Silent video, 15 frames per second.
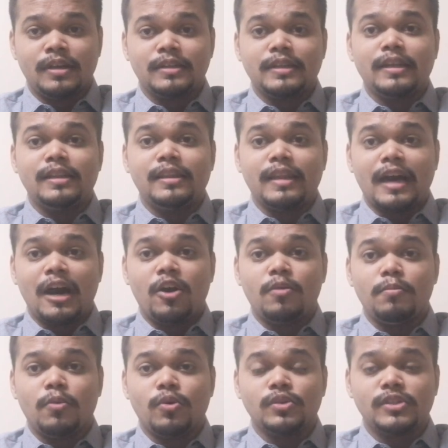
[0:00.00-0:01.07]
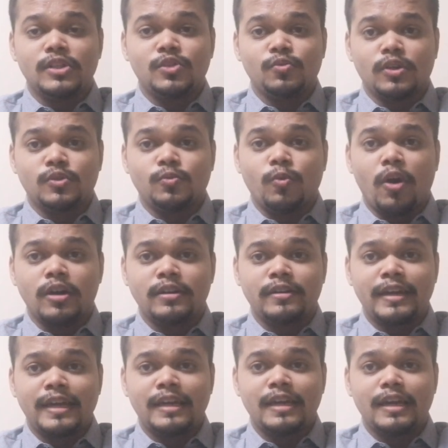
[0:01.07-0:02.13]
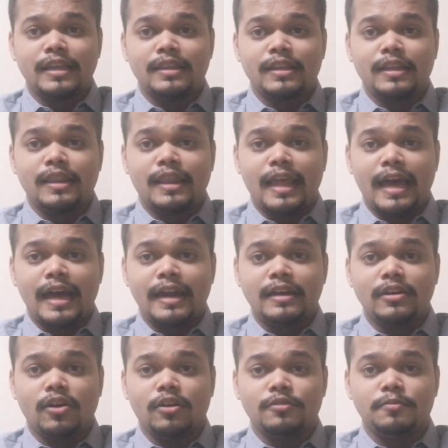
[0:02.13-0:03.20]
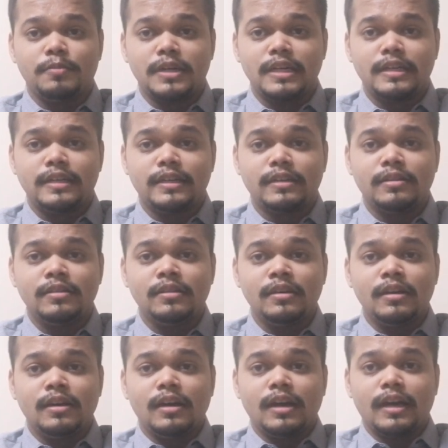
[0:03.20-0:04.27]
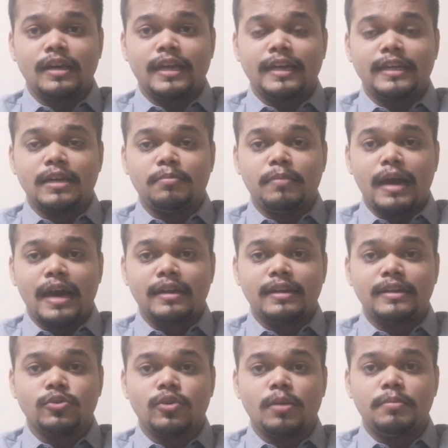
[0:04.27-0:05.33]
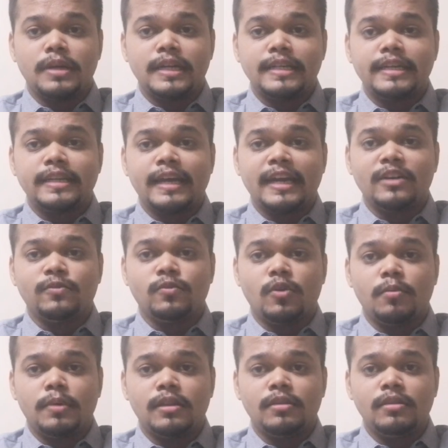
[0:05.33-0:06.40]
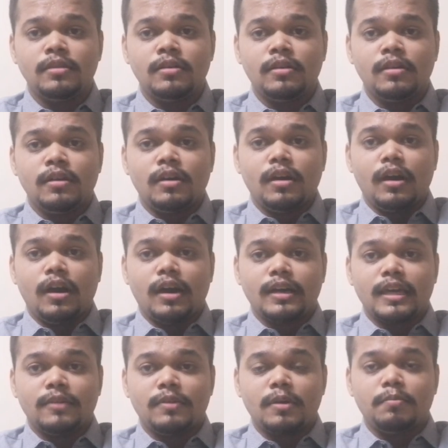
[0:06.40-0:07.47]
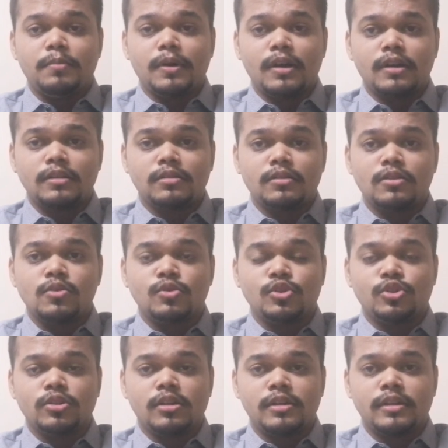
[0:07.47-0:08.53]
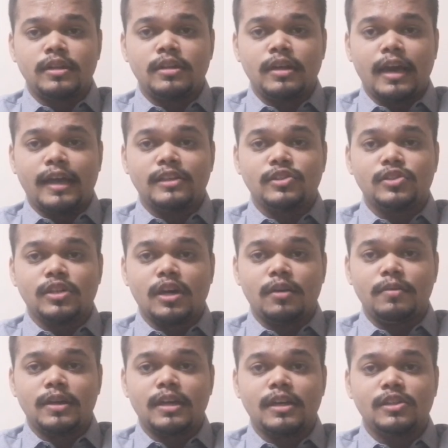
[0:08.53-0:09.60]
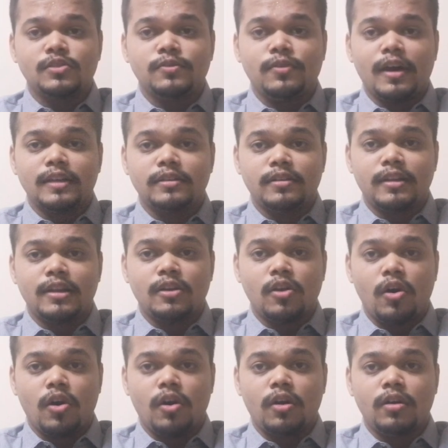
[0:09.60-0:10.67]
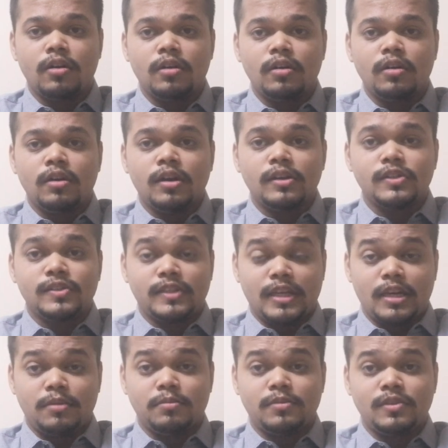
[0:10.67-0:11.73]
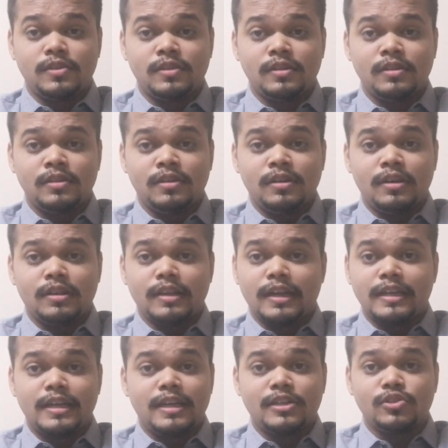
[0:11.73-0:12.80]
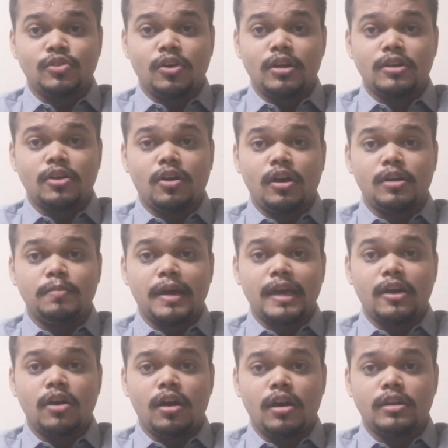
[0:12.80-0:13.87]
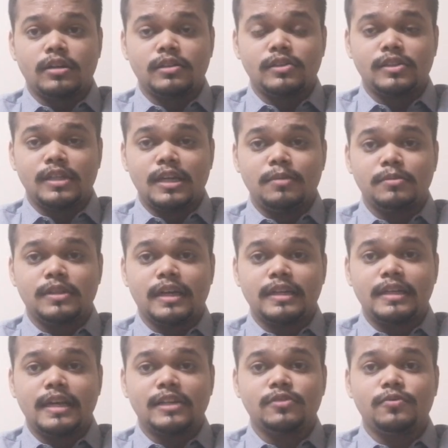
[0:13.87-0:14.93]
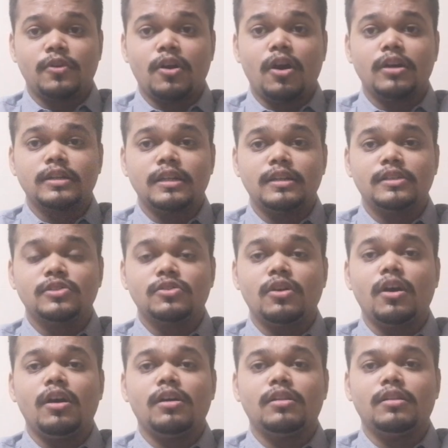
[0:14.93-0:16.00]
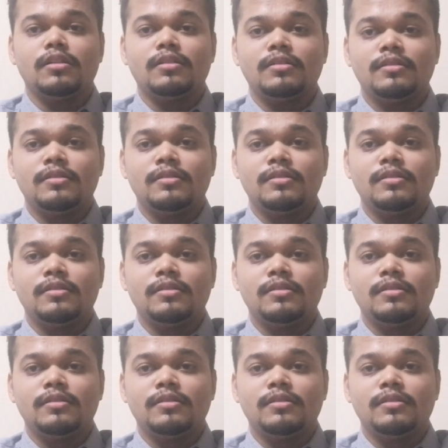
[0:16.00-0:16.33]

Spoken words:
Till now, Moses was wandering in the land of Midian, getting married to a Midianite woman, giving birth to children and serving his father-in-law. Seems that he is not called by God. Seems that he has forgotten his call.